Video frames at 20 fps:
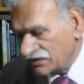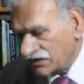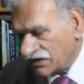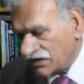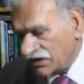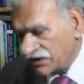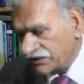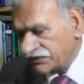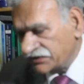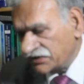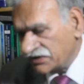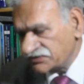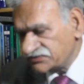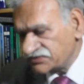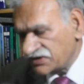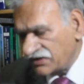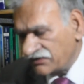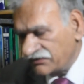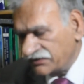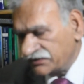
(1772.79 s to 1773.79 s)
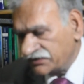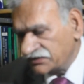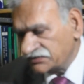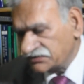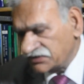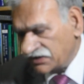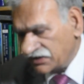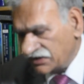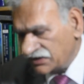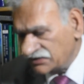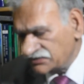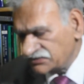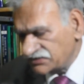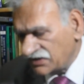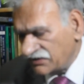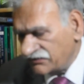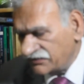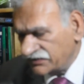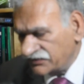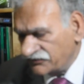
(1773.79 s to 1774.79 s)
Article 73,
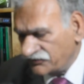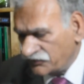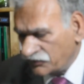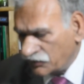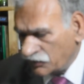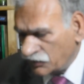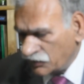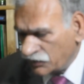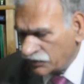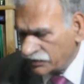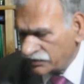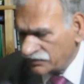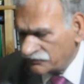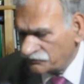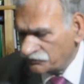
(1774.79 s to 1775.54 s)
74,